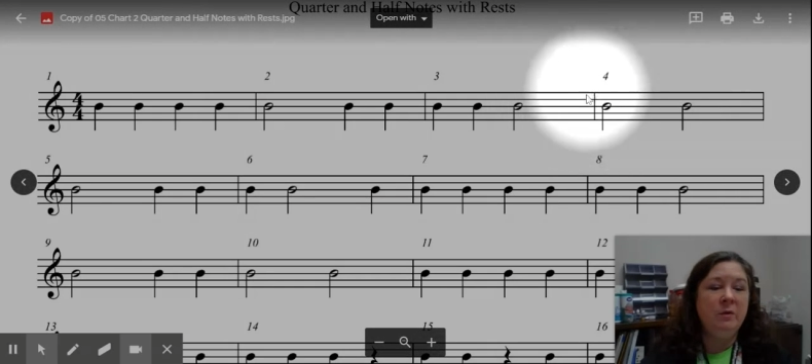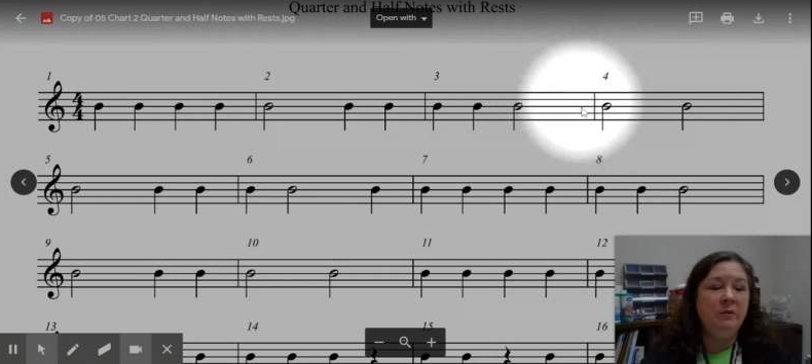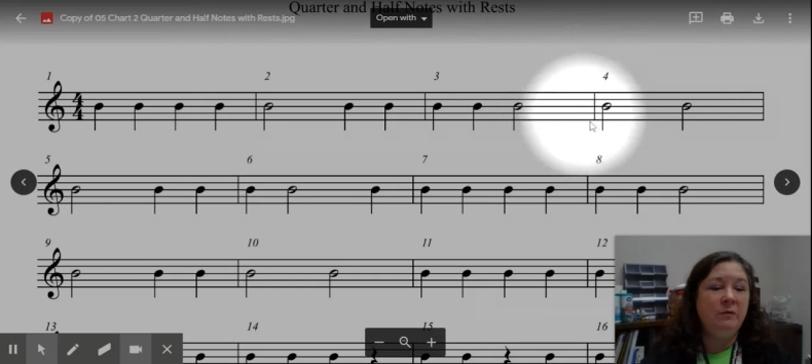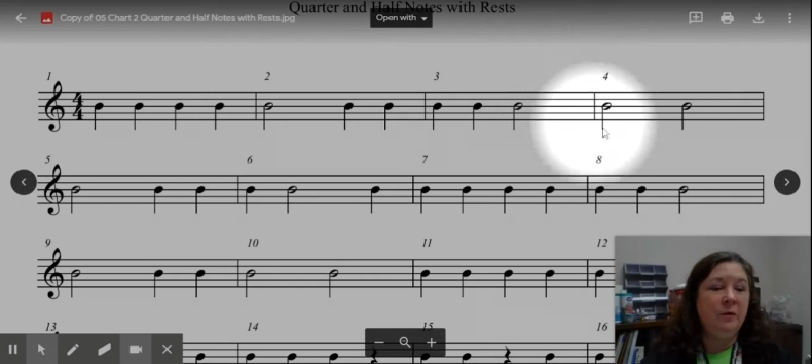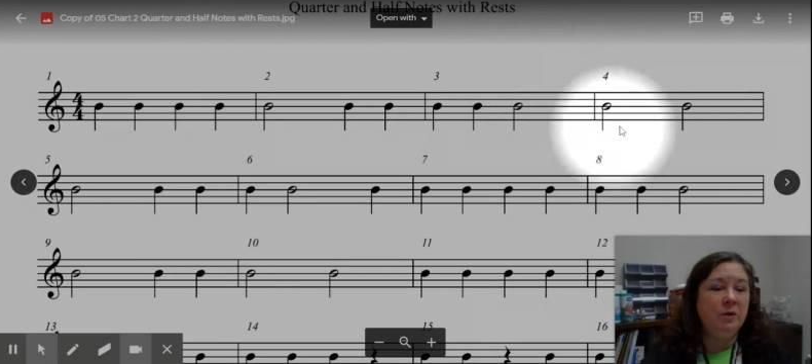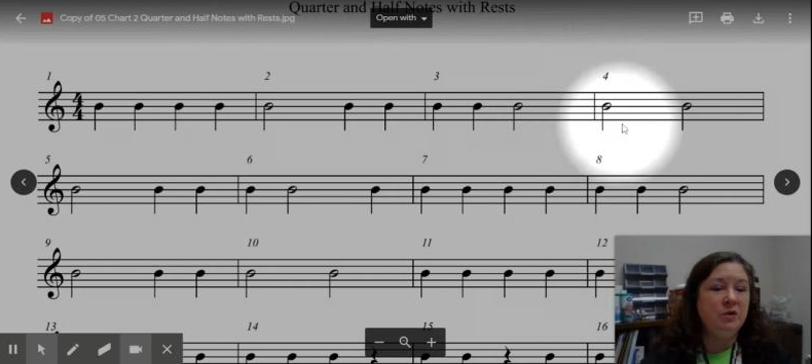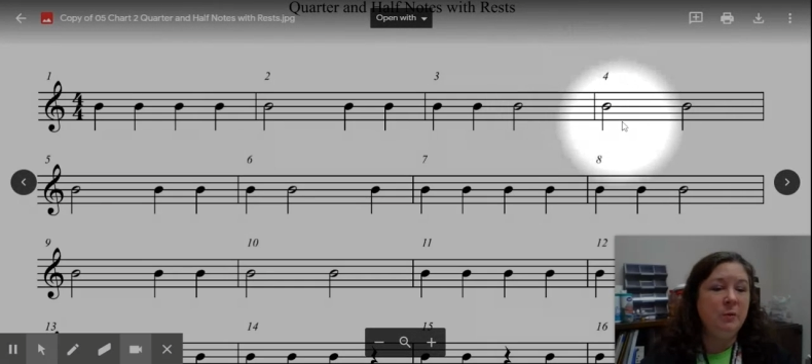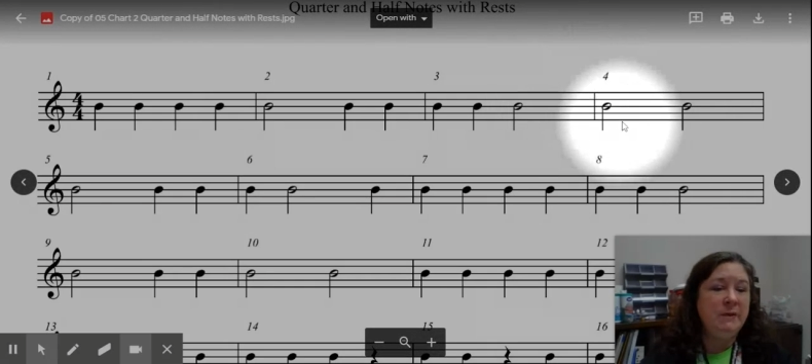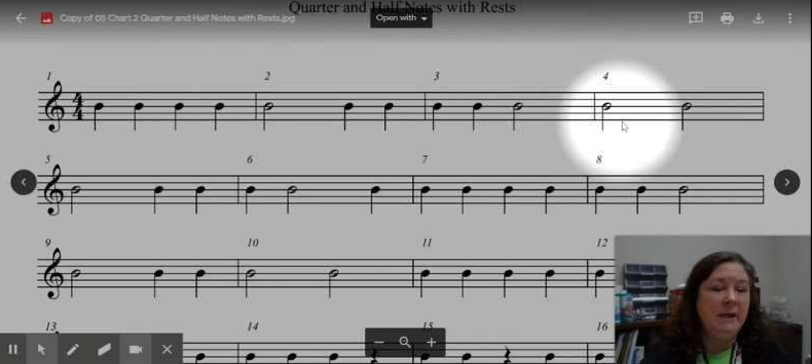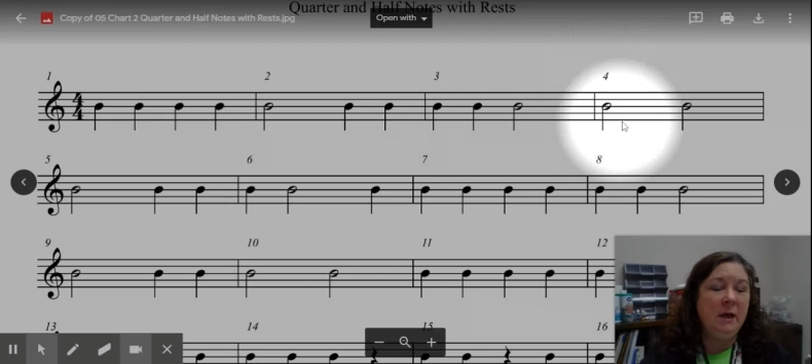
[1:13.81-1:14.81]
with the first
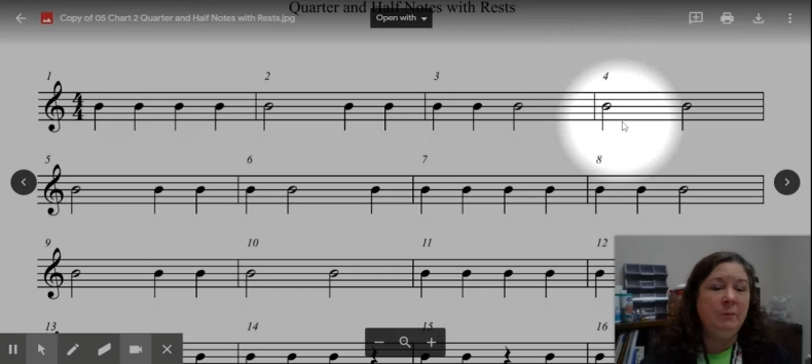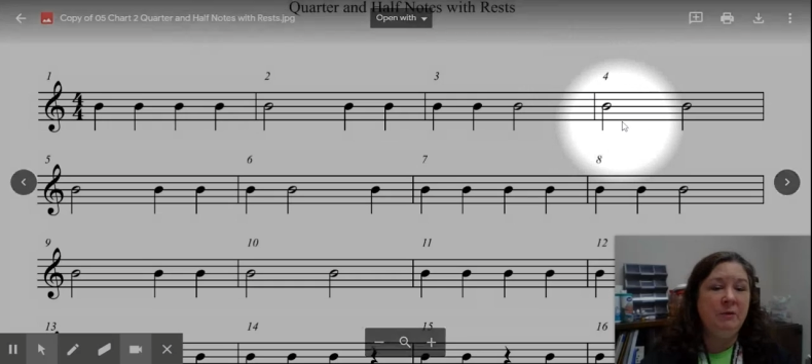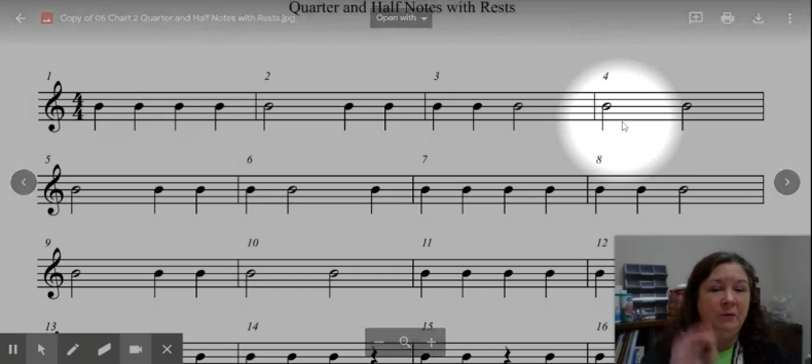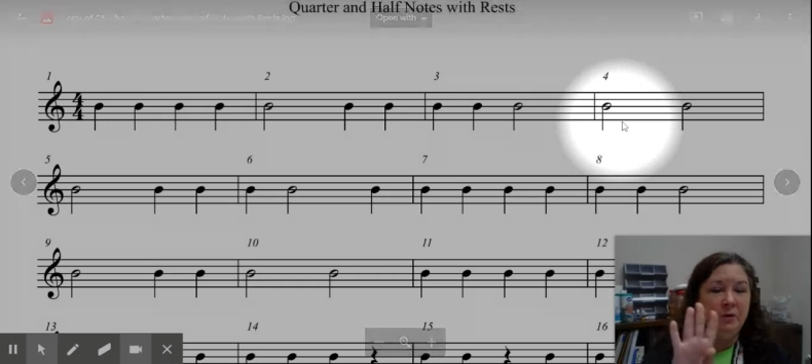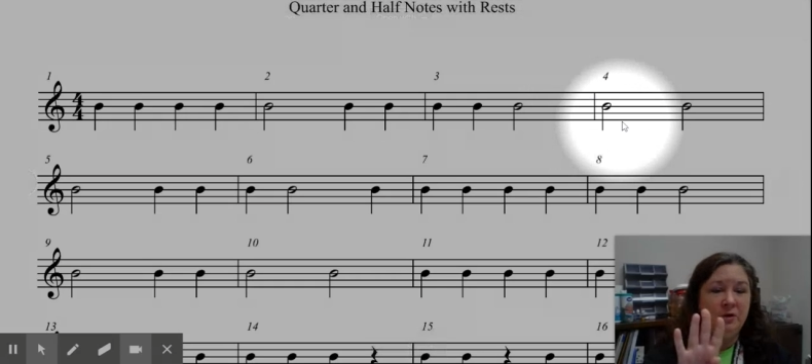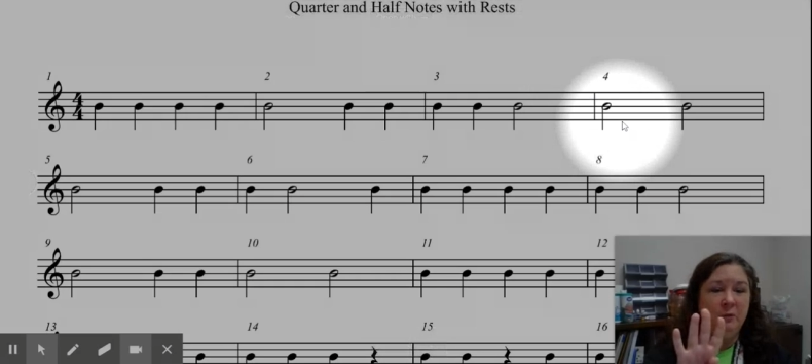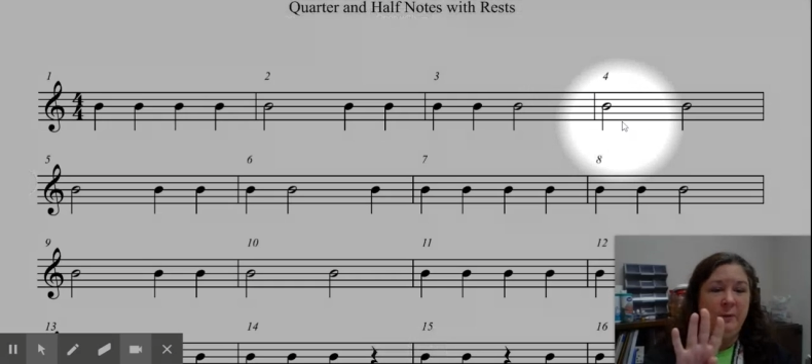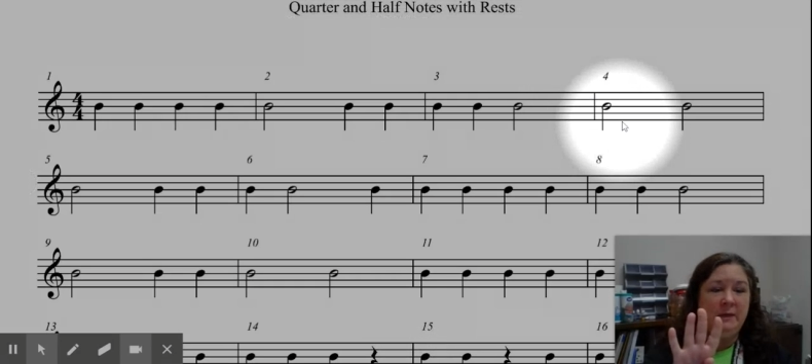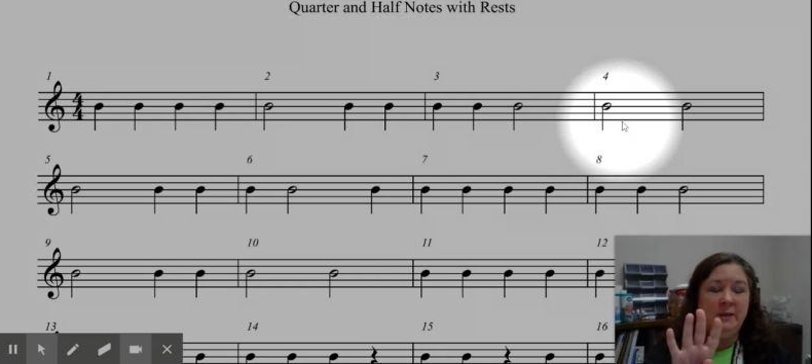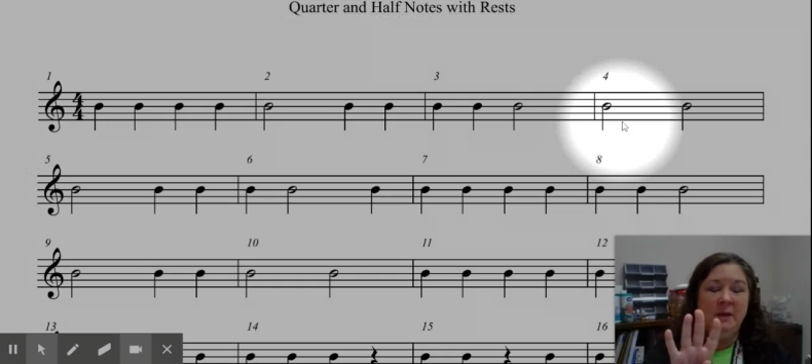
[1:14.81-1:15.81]
one taking up the first 2